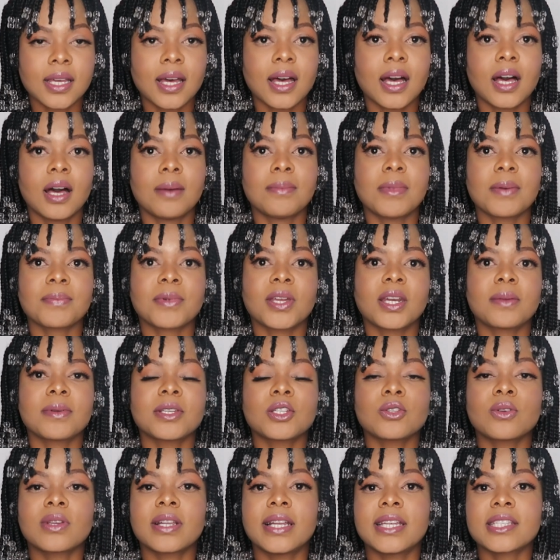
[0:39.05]
I'm gonna
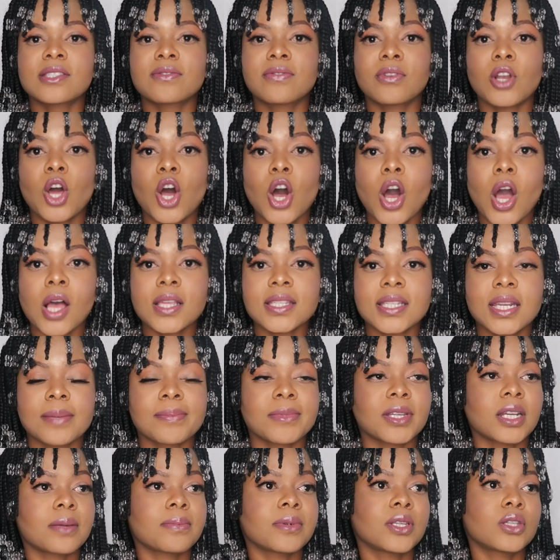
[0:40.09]
be doing less vlogs and
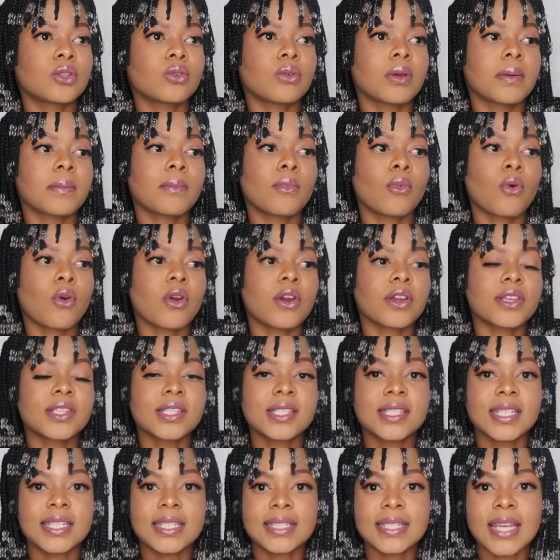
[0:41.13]
I'm gonna be doing more
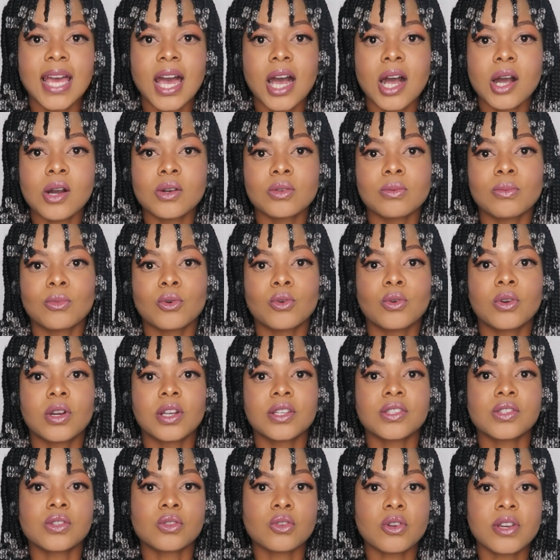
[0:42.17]
sit down,
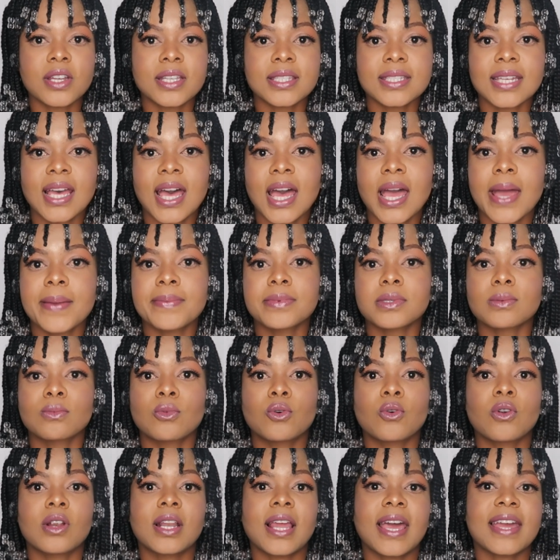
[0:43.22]
more story times,
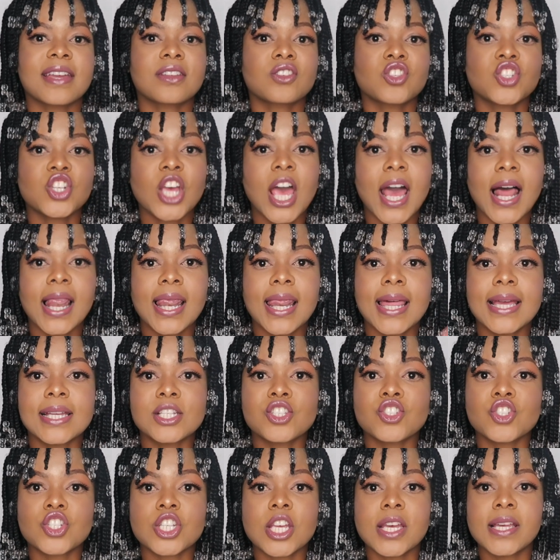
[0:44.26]
more like
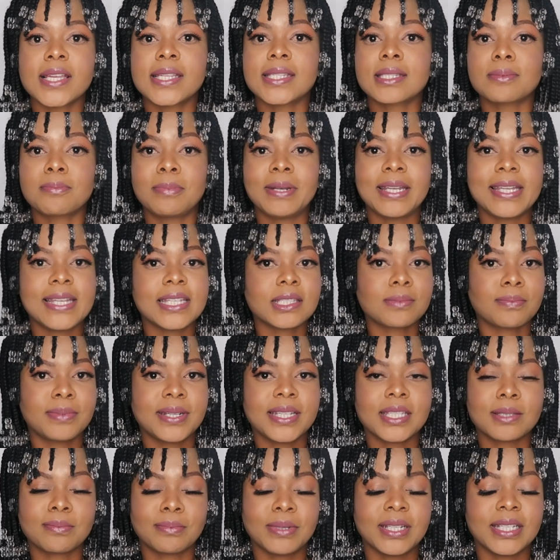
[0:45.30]
challenges. Please
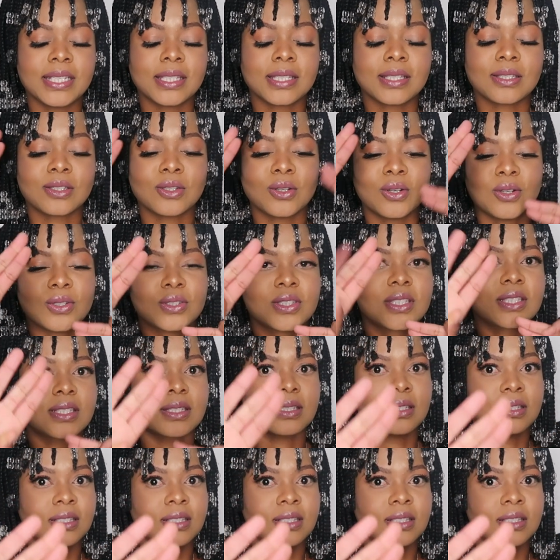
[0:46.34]
don't.